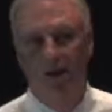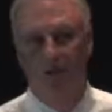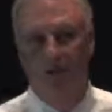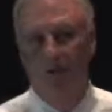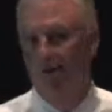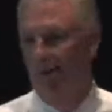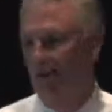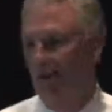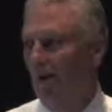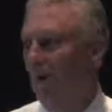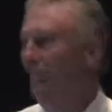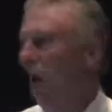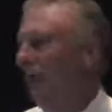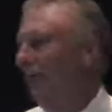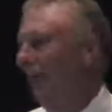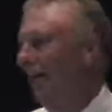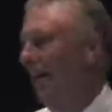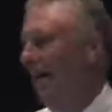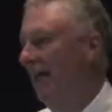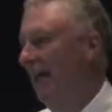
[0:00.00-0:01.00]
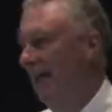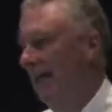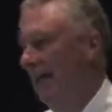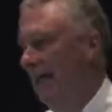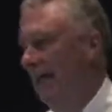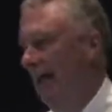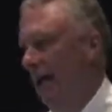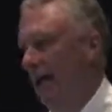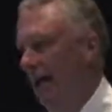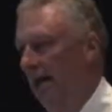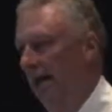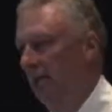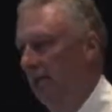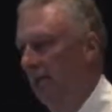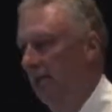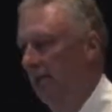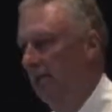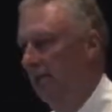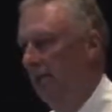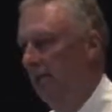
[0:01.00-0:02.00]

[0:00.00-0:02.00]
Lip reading: The only one that hit that